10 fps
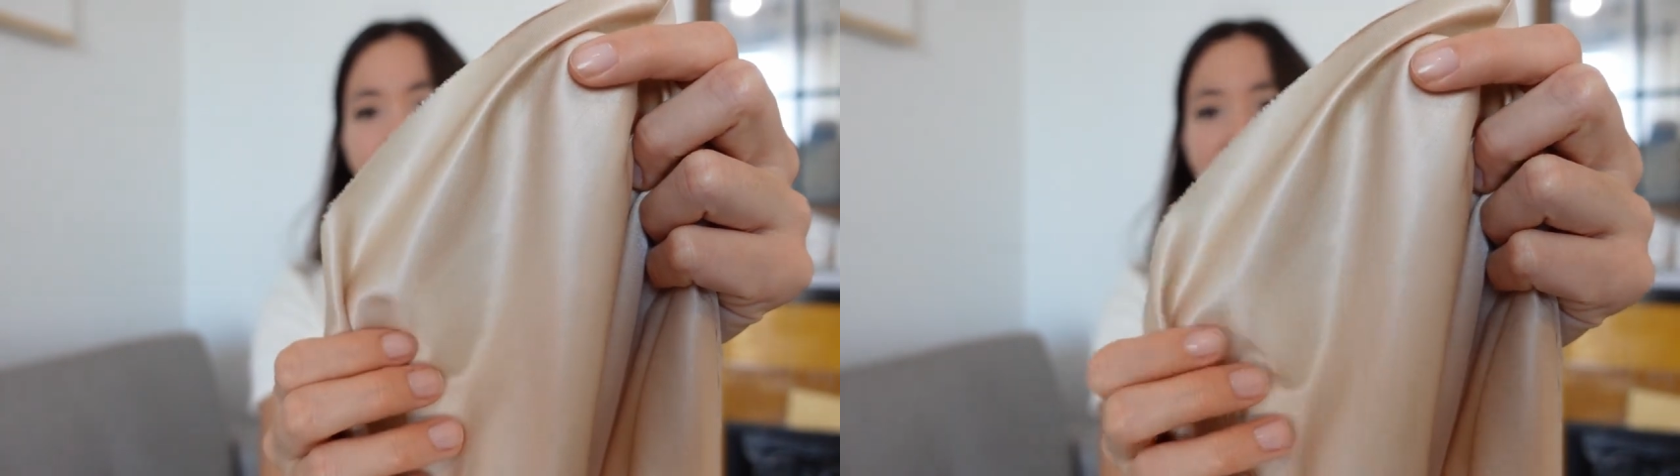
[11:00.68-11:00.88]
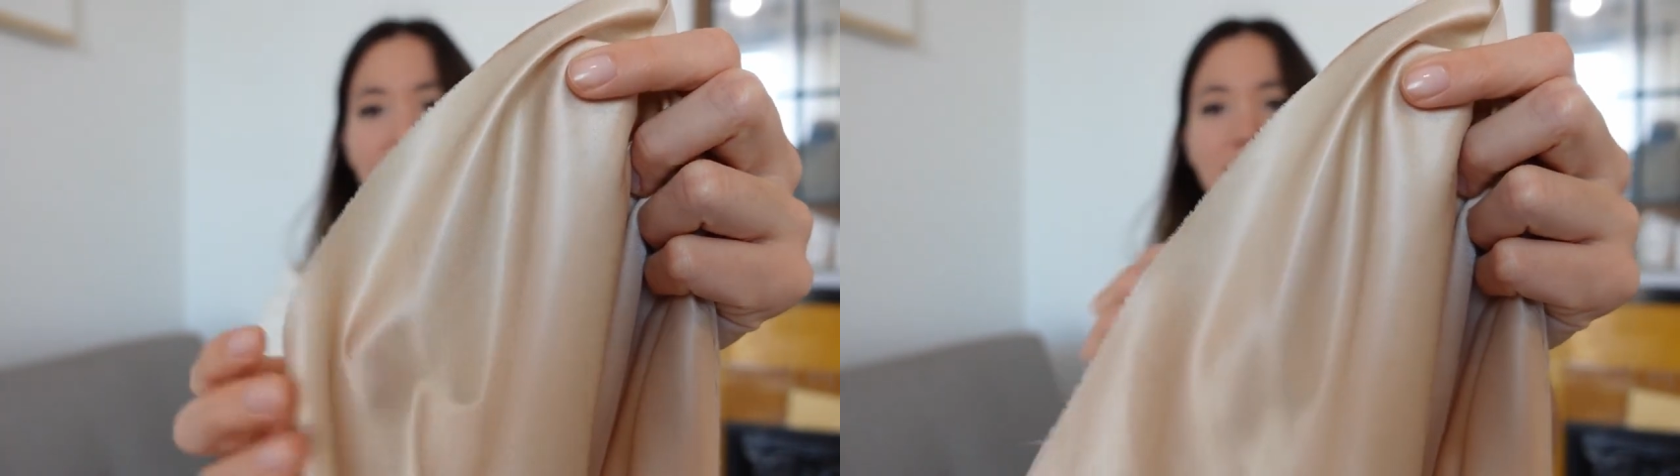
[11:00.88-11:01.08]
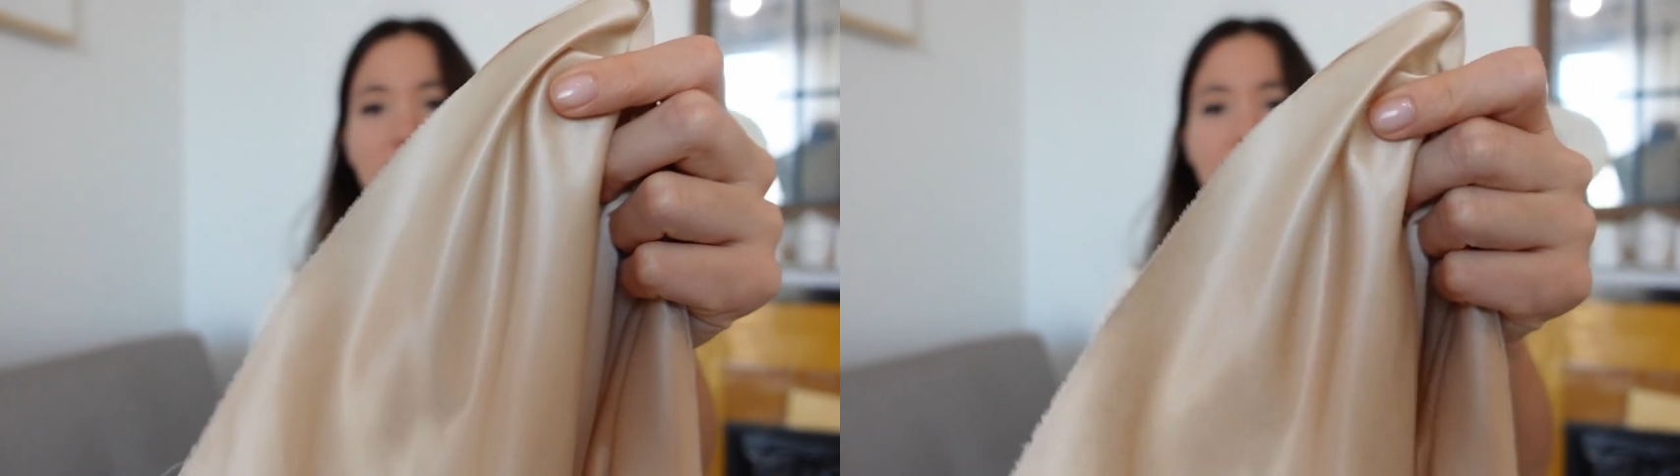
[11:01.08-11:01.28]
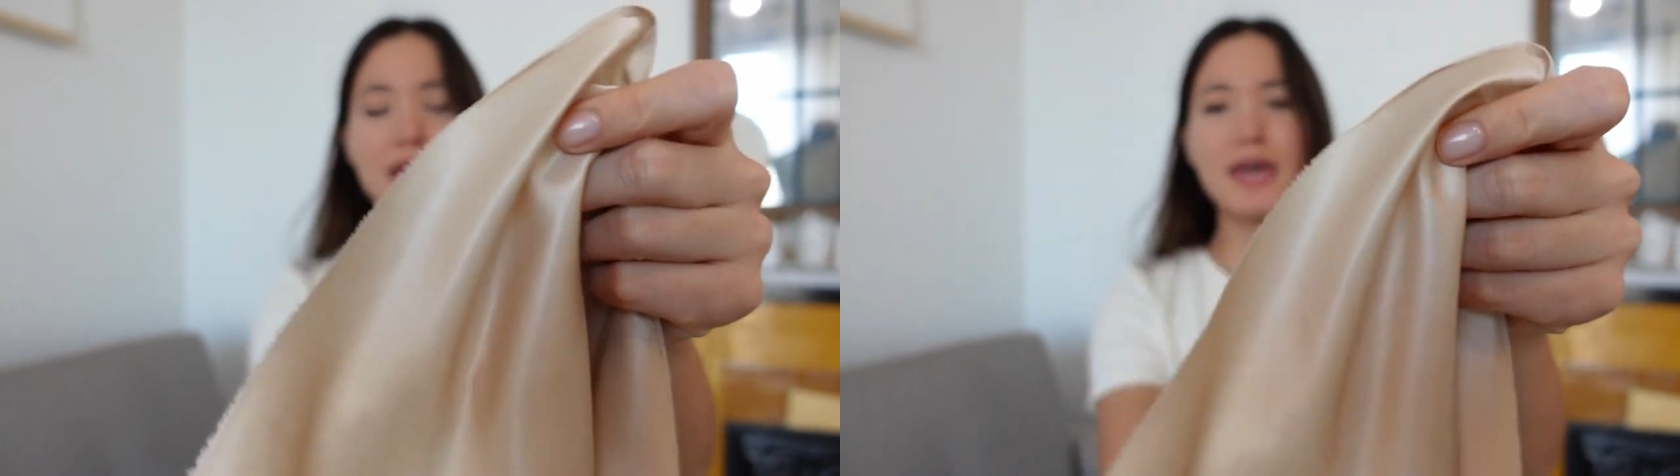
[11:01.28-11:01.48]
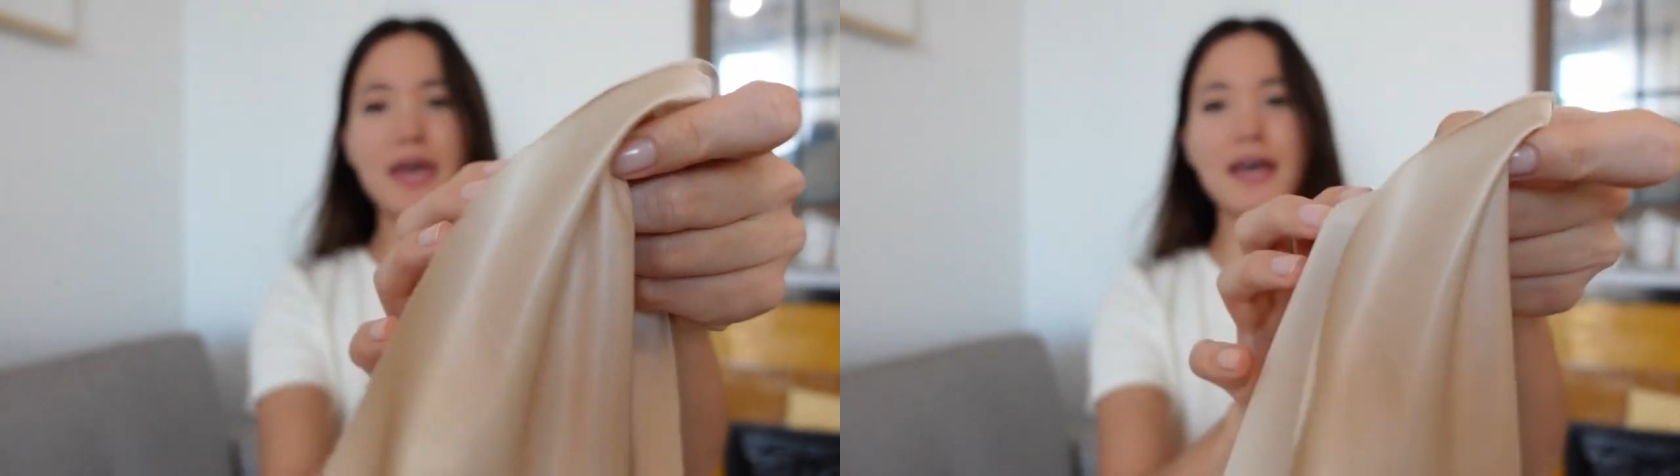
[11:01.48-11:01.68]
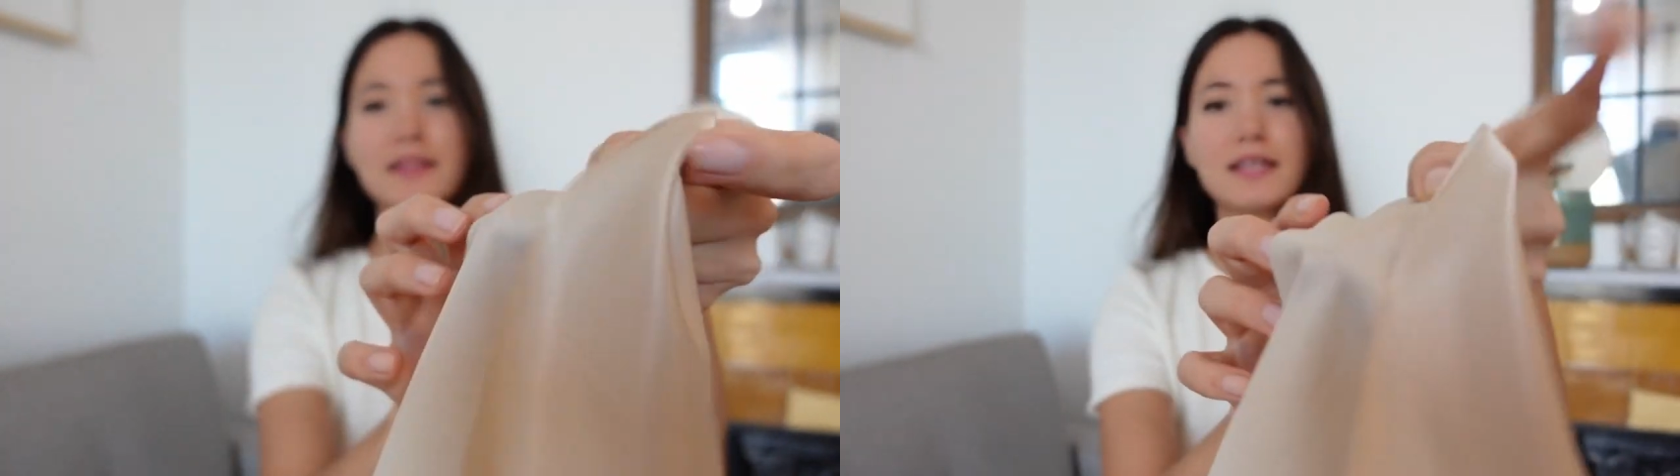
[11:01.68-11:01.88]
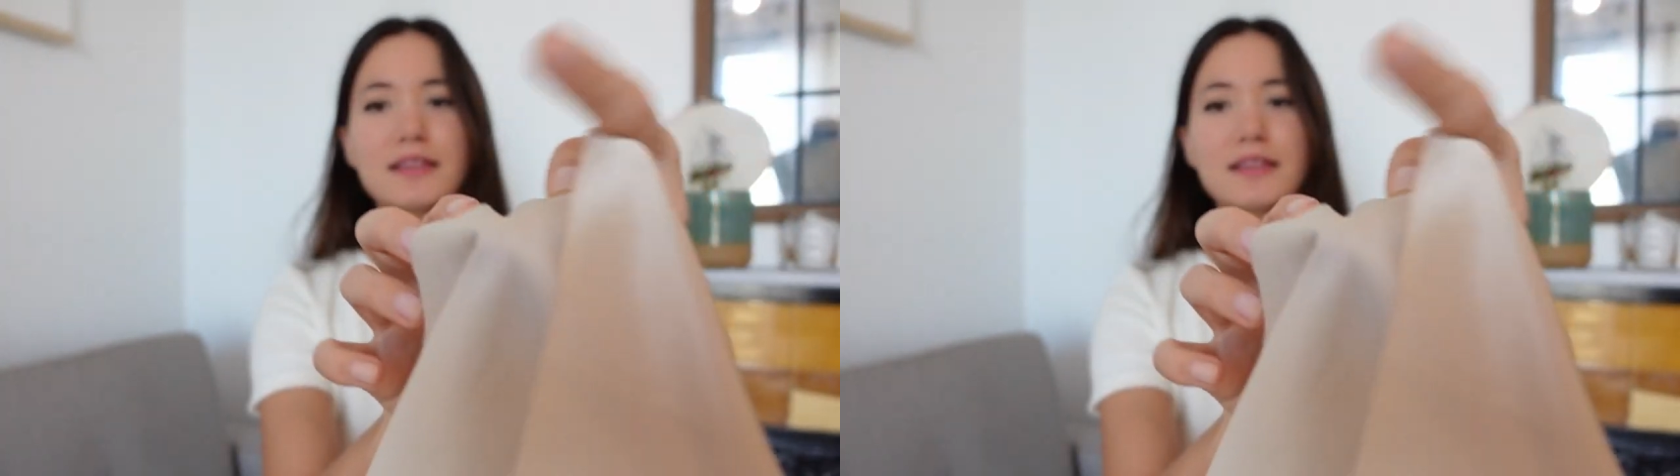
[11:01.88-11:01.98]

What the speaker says: looking, and then